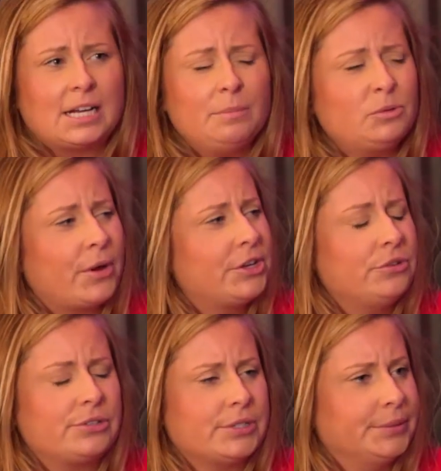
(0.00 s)
It comes way
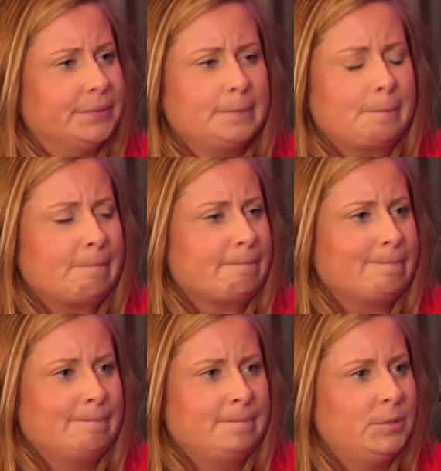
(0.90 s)
too soon.
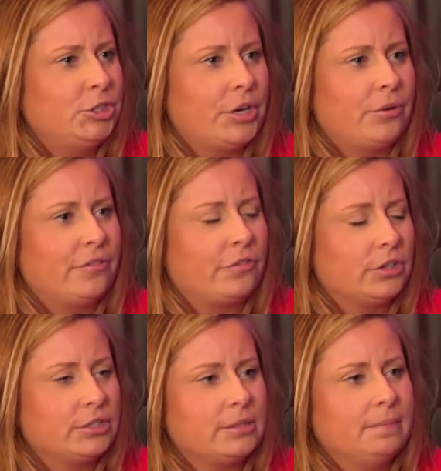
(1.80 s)

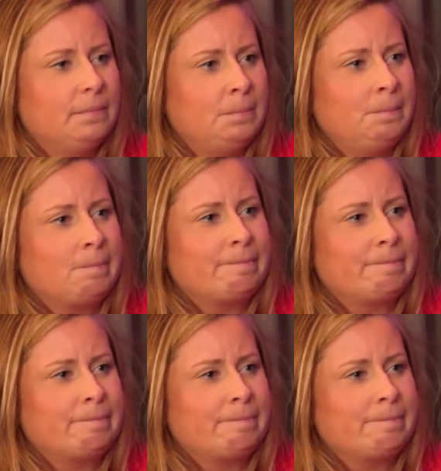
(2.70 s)
January 1st. Mm-hmm.